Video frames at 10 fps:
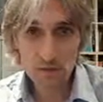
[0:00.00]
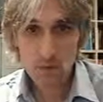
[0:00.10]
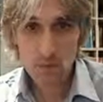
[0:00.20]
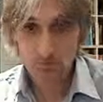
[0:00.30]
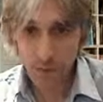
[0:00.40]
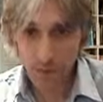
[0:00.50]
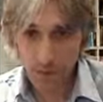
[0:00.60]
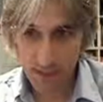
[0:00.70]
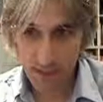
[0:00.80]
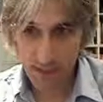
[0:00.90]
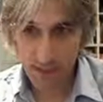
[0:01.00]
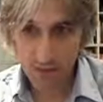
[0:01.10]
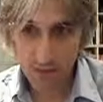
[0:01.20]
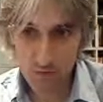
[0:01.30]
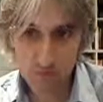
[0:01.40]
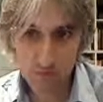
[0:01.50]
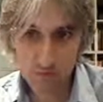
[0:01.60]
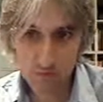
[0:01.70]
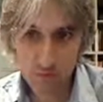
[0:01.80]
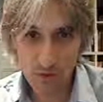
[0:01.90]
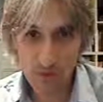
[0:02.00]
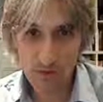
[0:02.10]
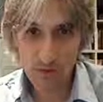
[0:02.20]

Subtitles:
well, black has to avoid